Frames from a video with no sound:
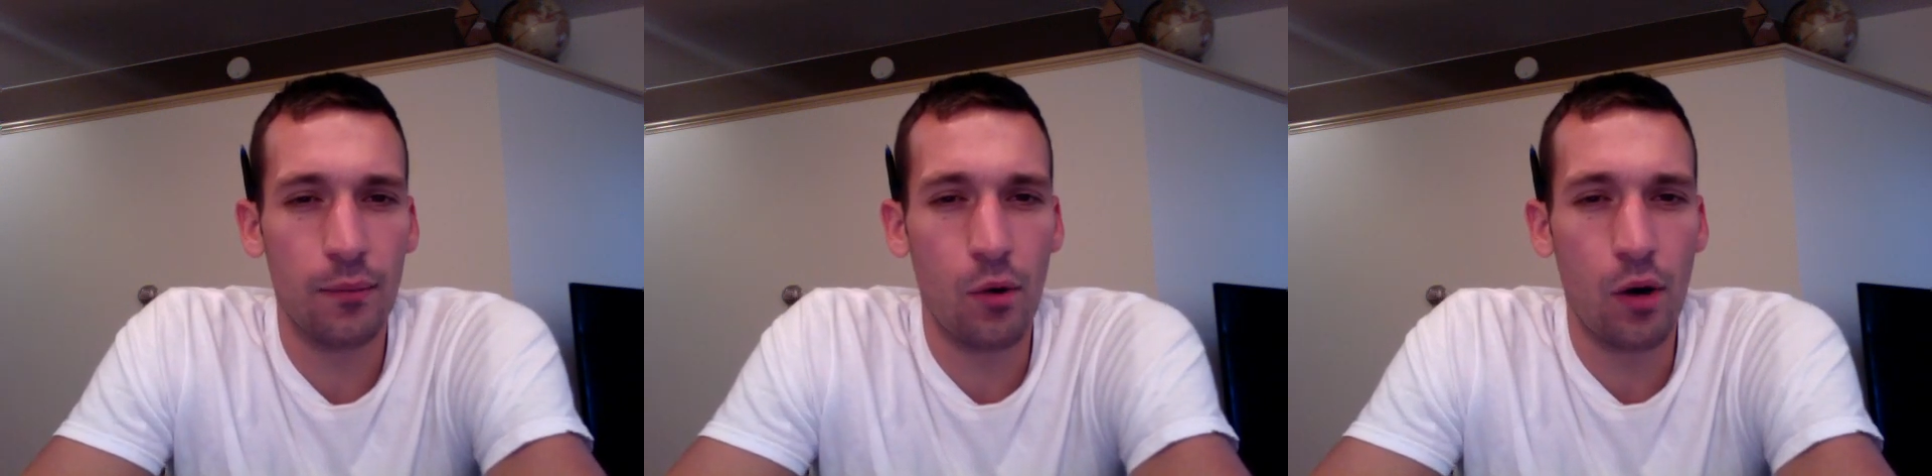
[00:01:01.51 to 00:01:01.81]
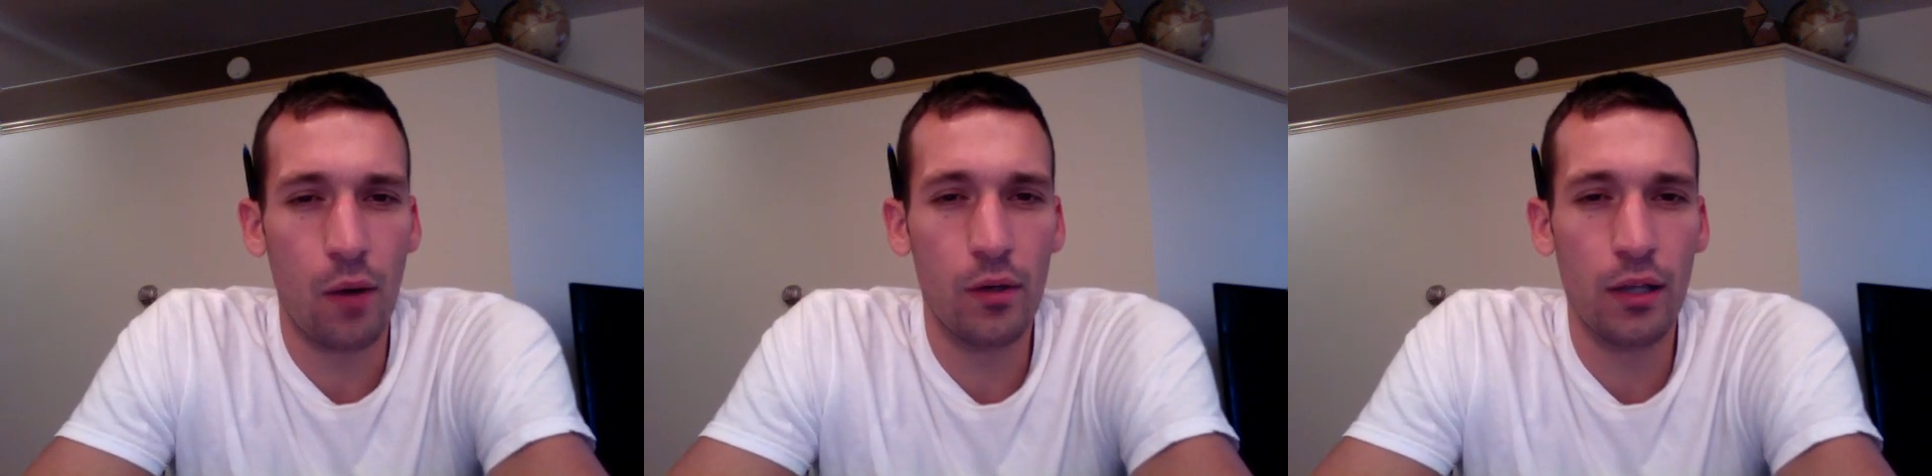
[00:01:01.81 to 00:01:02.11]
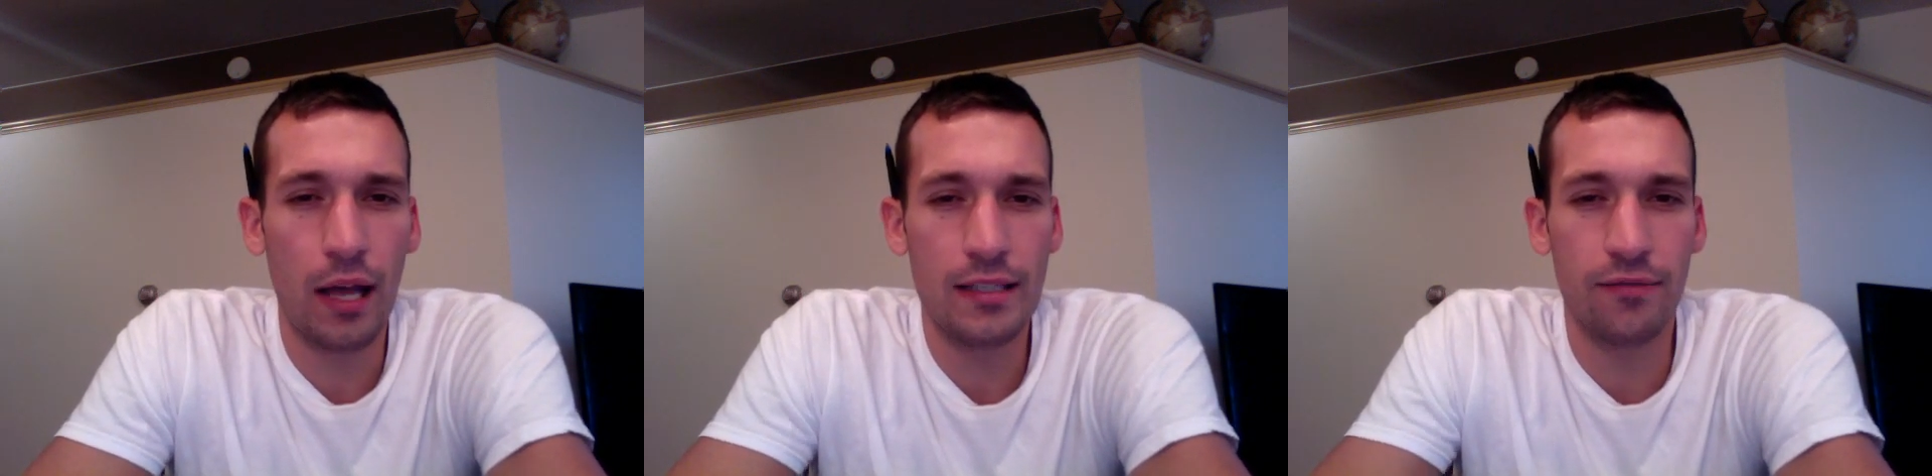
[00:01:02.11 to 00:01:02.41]
more I
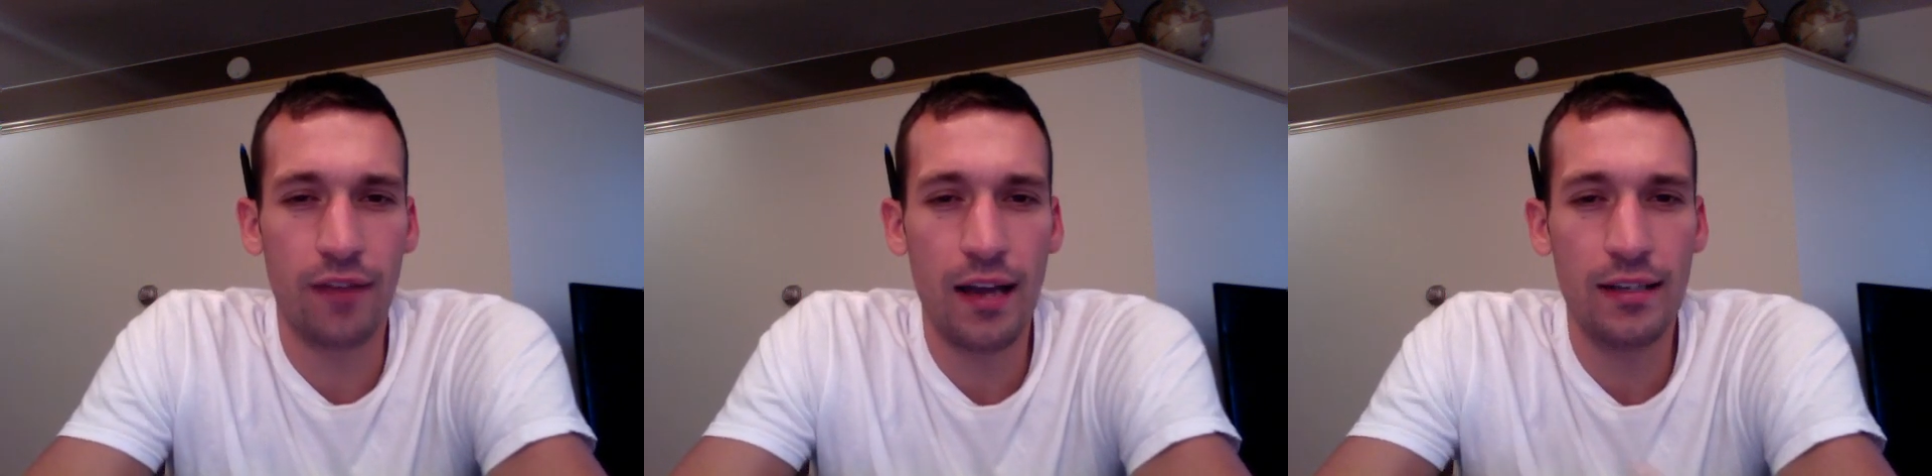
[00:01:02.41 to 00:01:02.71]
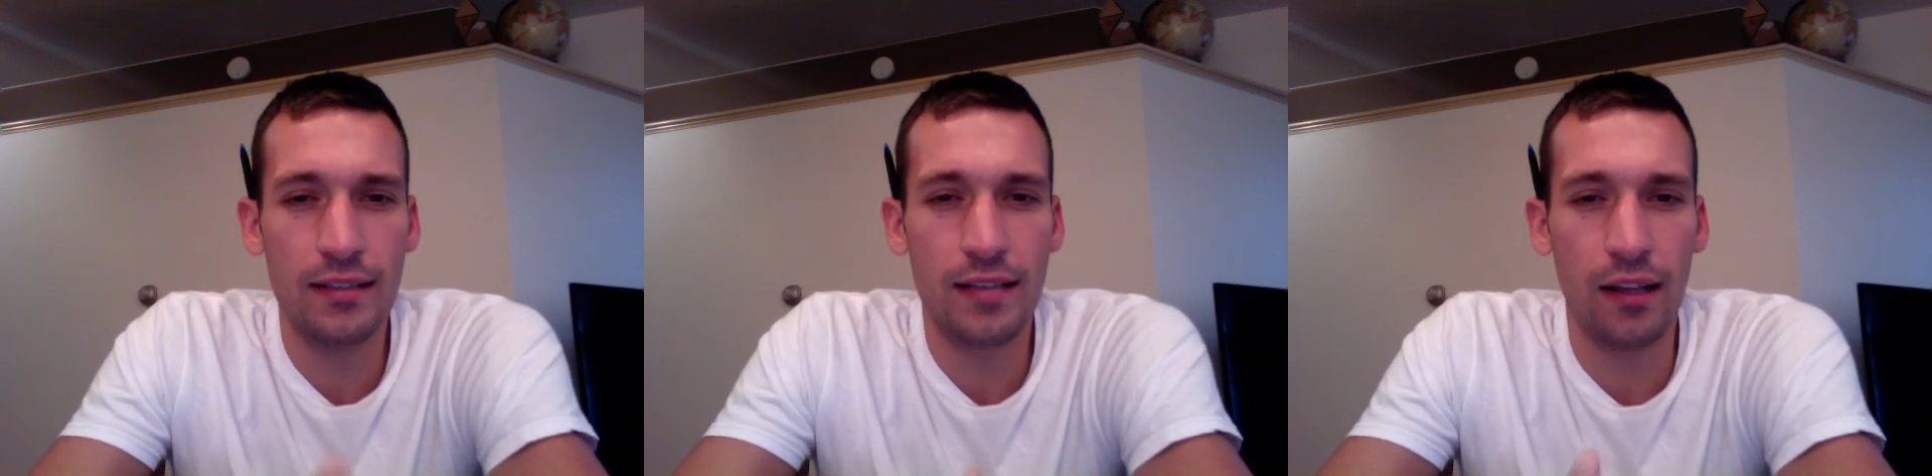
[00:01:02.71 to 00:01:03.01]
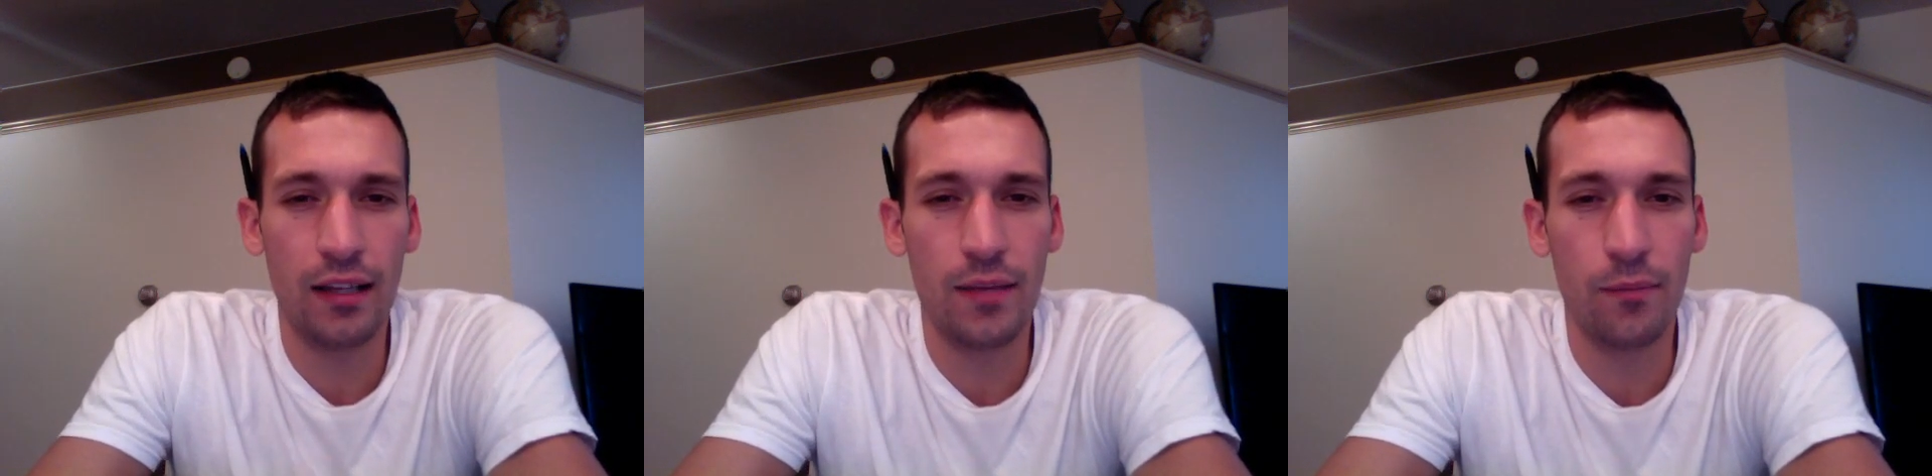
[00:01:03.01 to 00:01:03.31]
realized if I didn't tell him